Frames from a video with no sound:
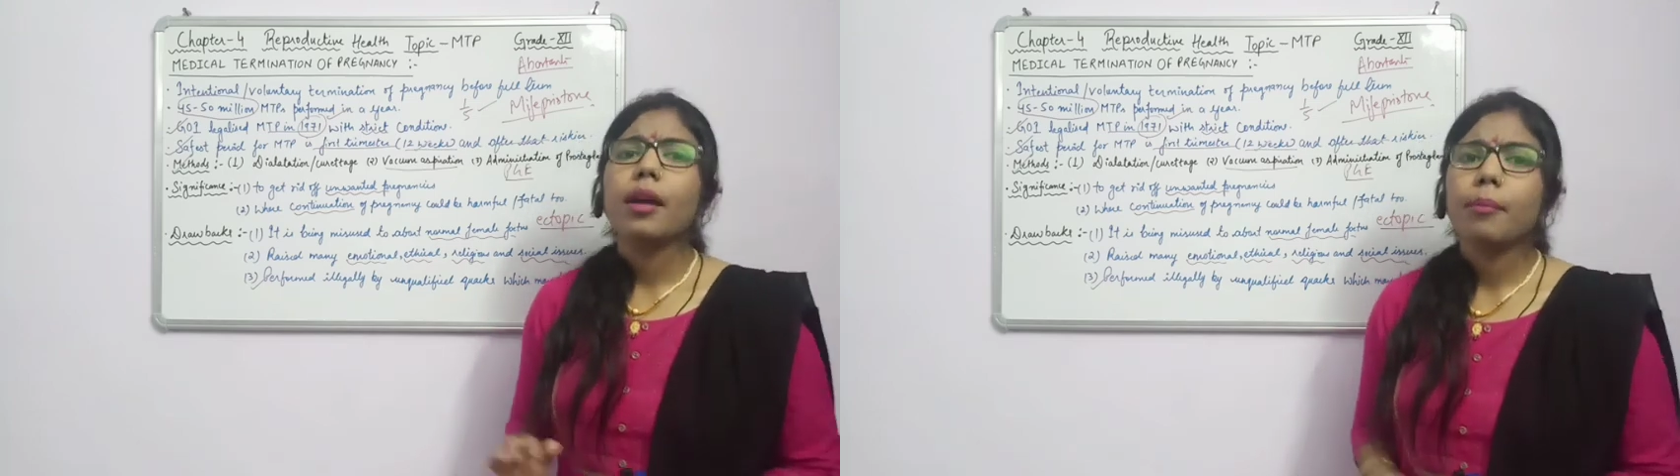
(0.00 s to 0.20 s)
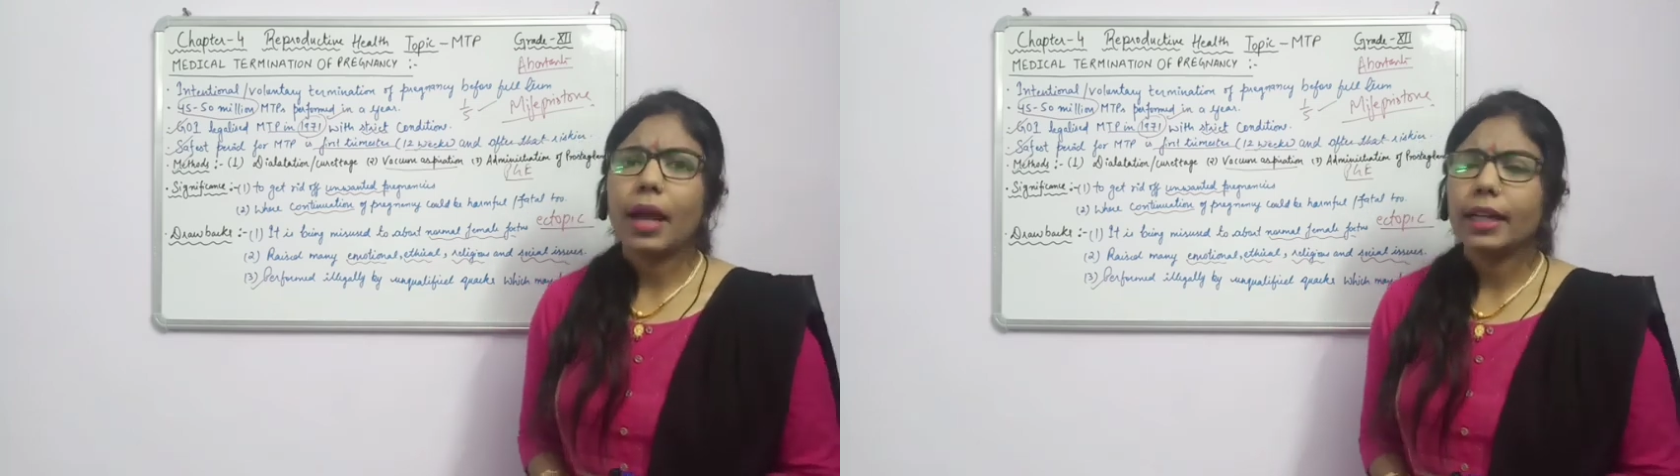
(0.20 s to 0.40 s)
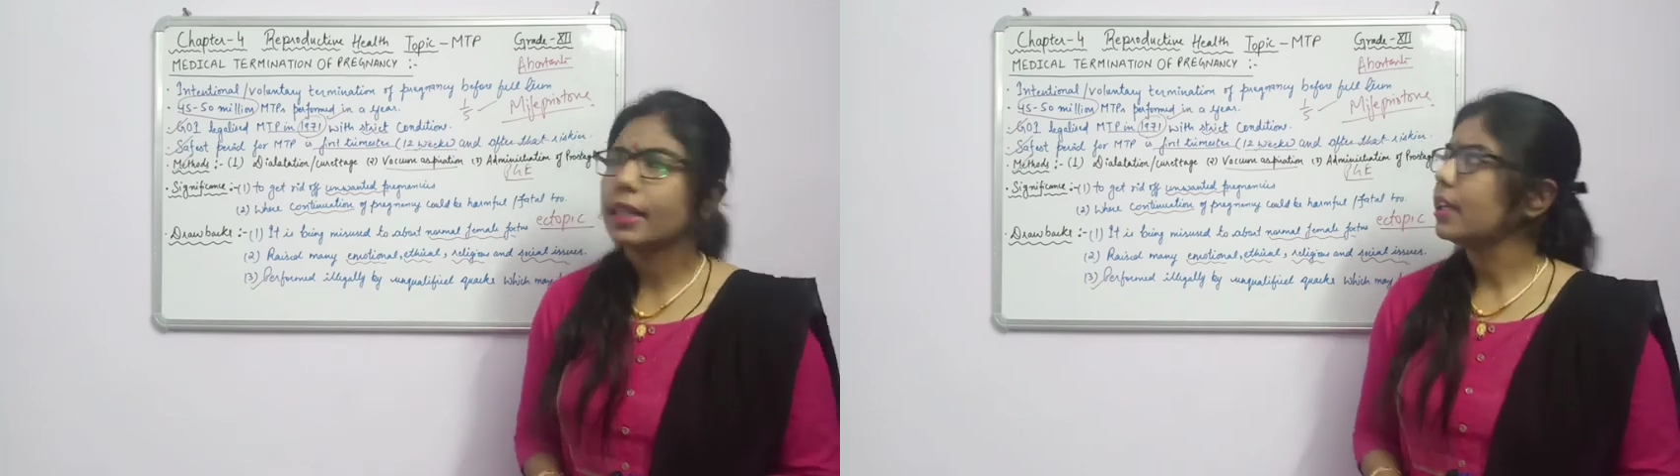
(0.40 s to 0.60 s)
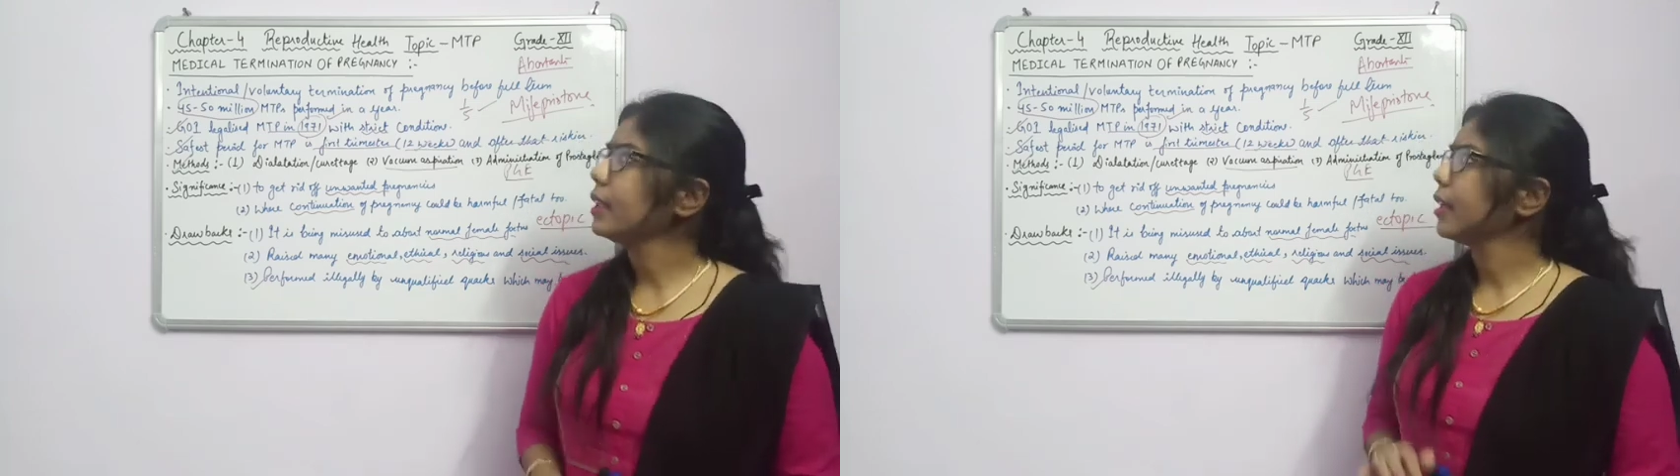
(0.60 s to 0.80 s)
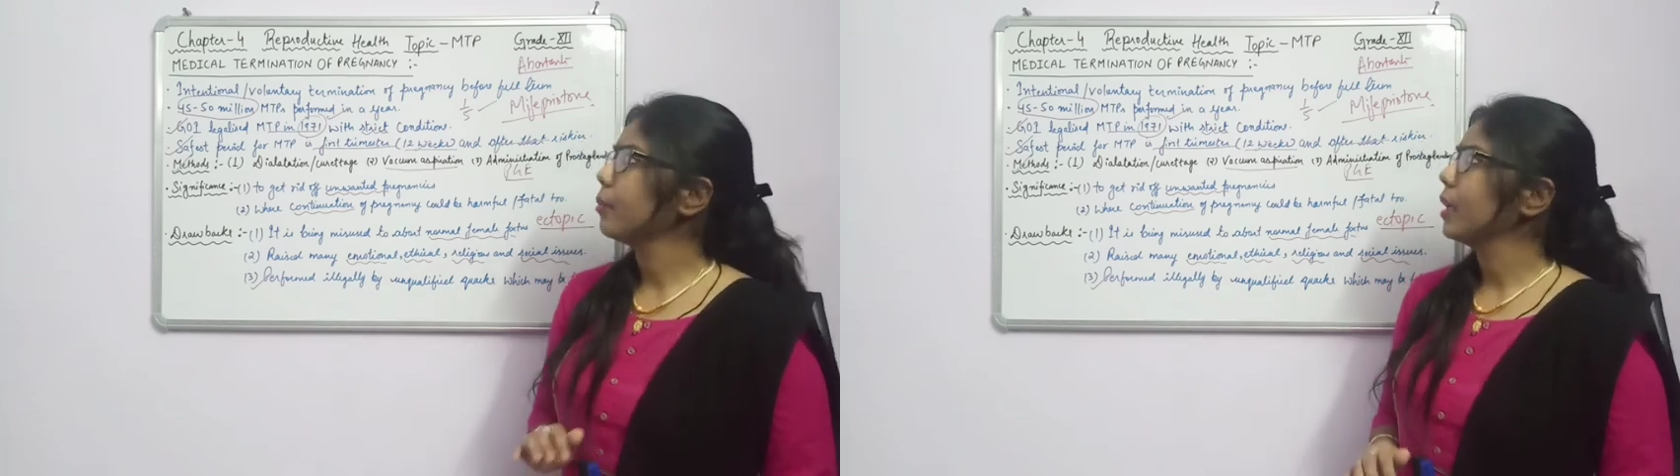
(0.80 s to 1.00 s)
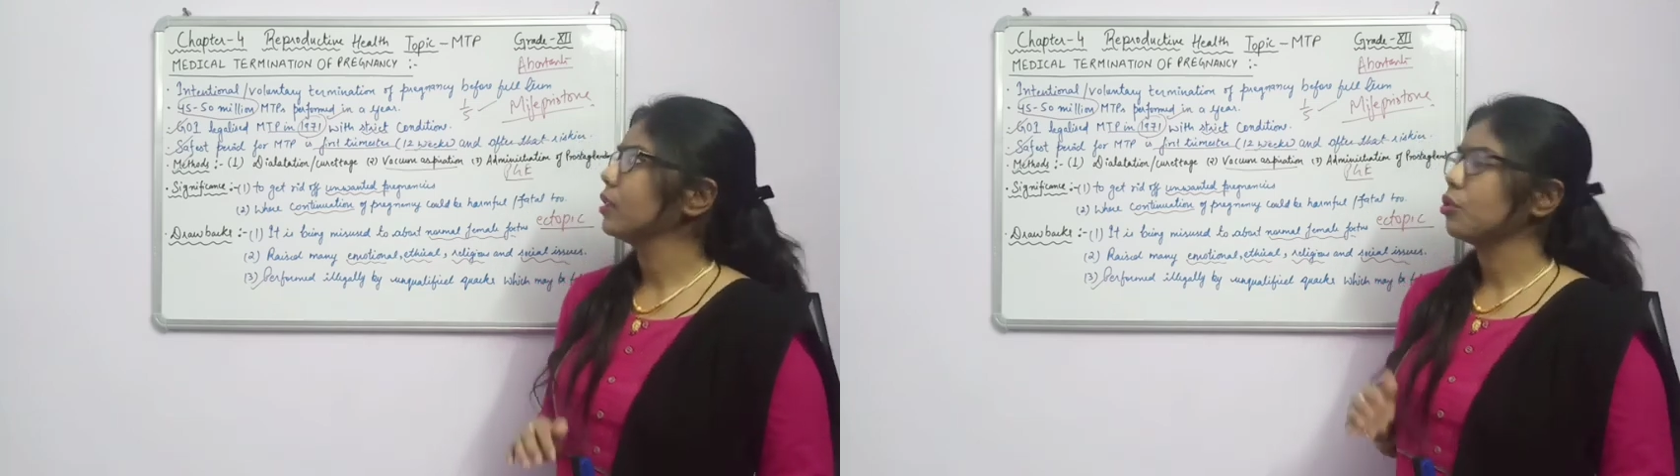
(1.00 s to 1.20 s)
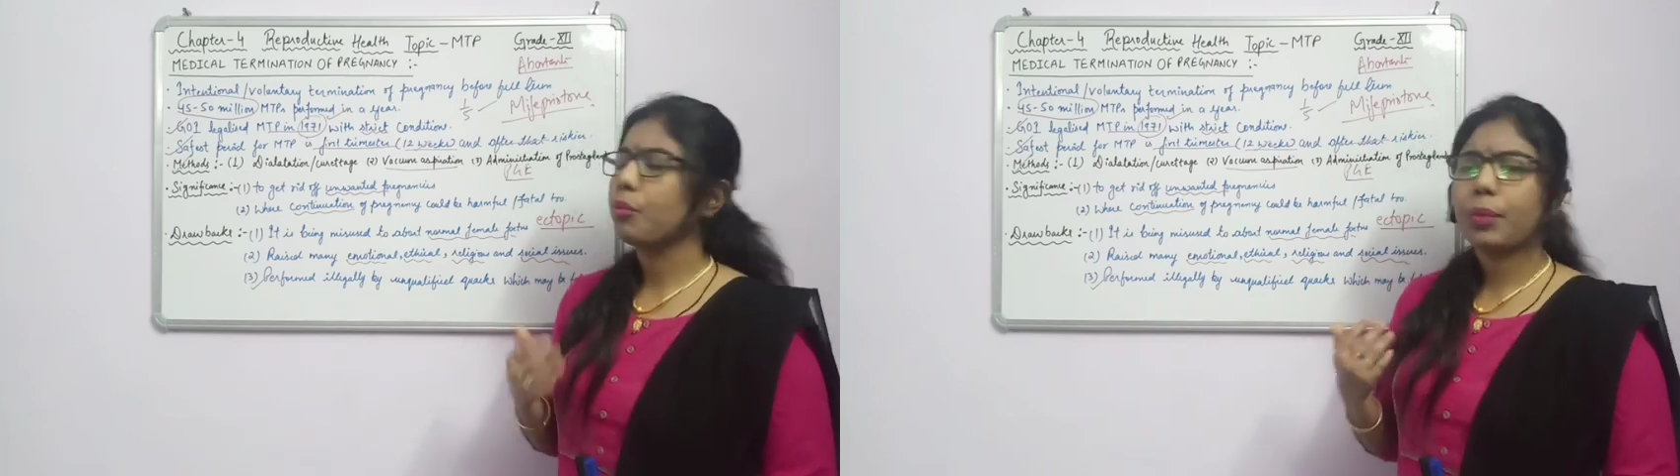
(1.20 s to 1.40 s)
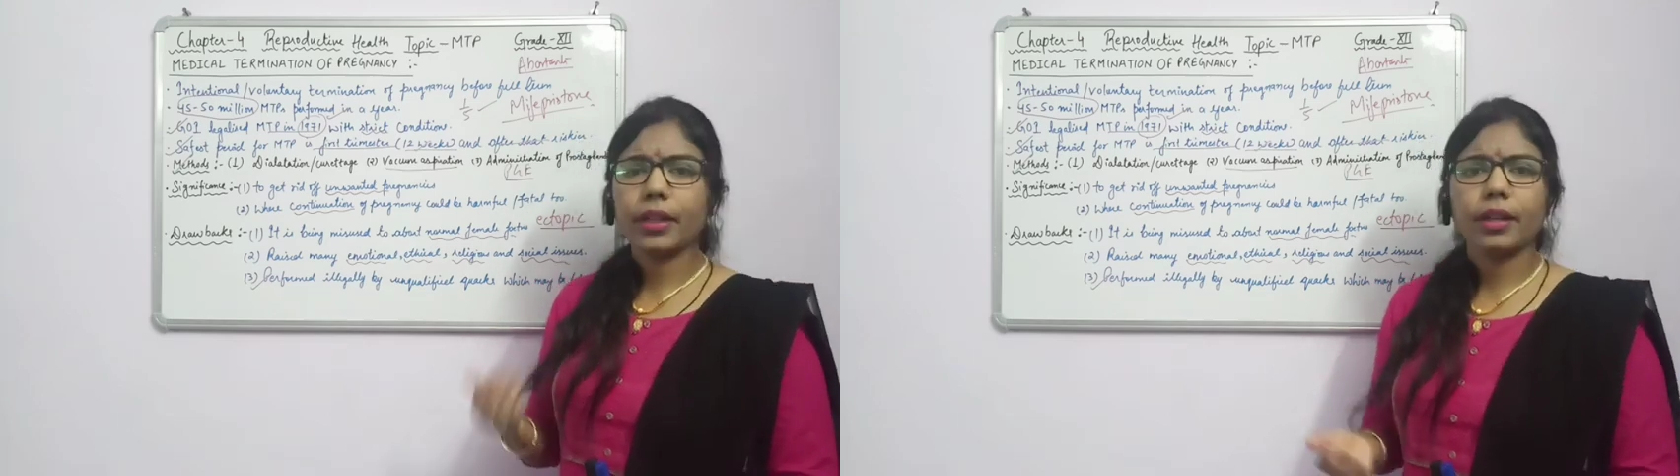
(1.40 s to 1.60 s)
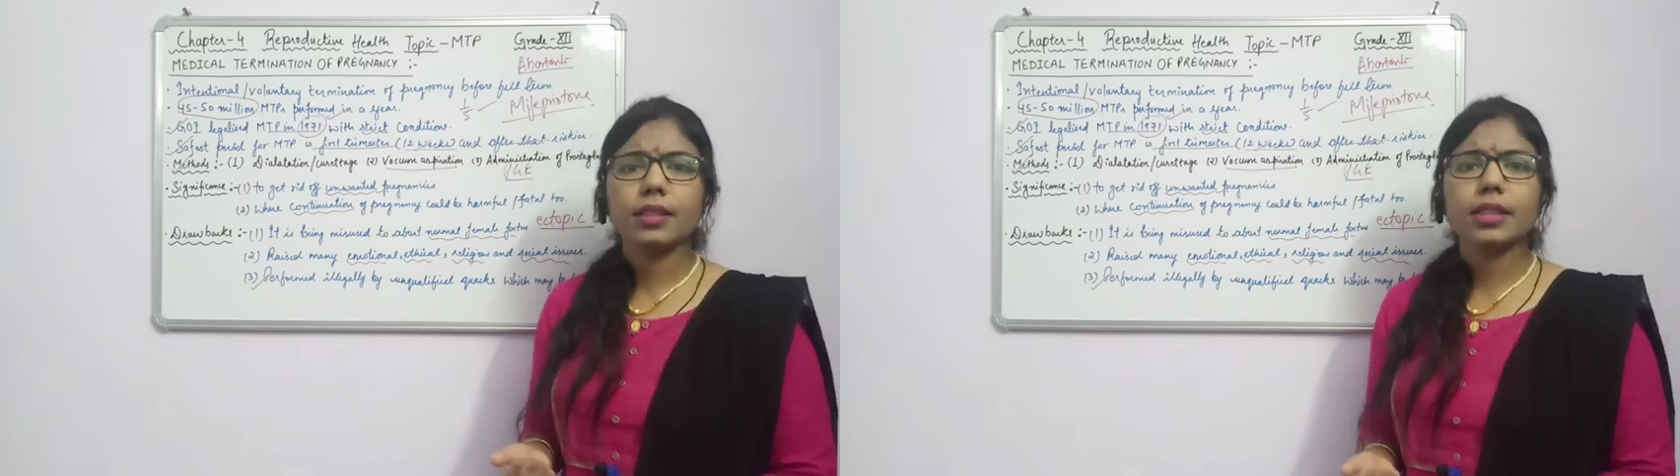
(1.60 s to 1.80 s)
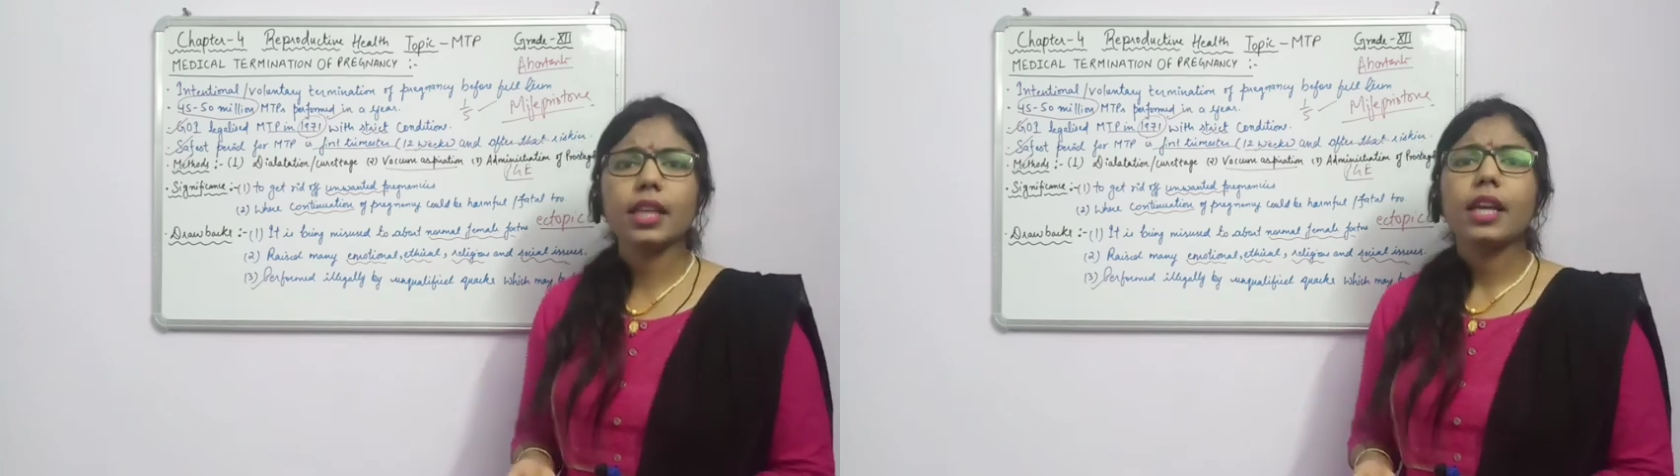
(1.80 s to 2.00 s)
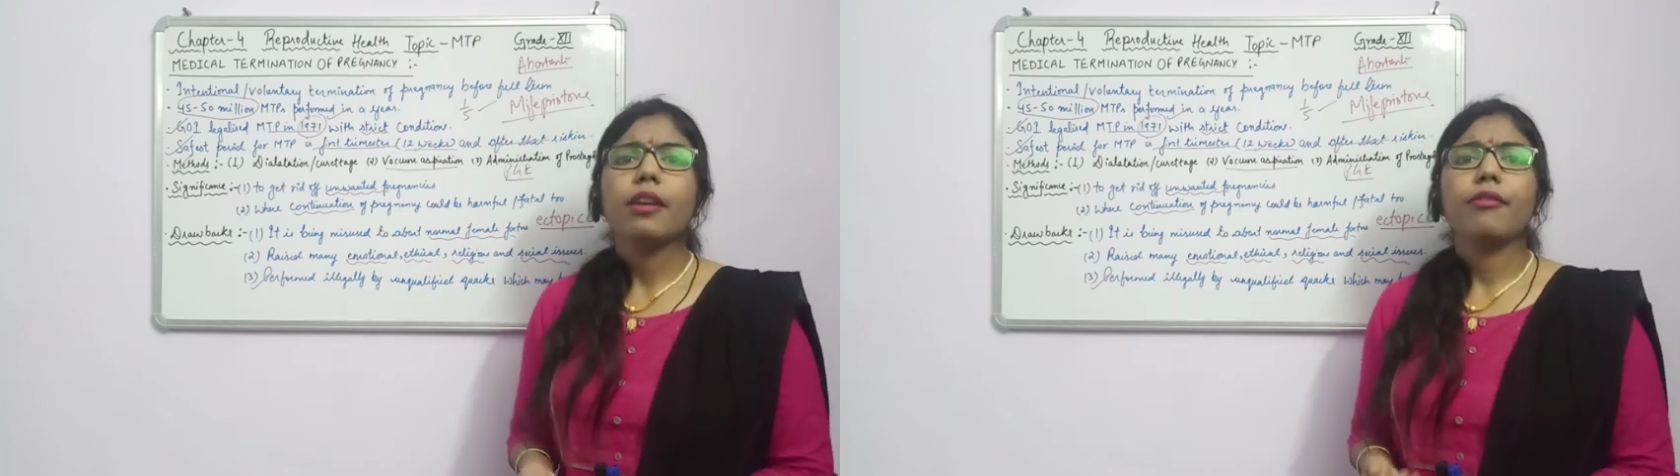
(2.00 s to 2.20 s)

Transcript: medical termination of pregnancy,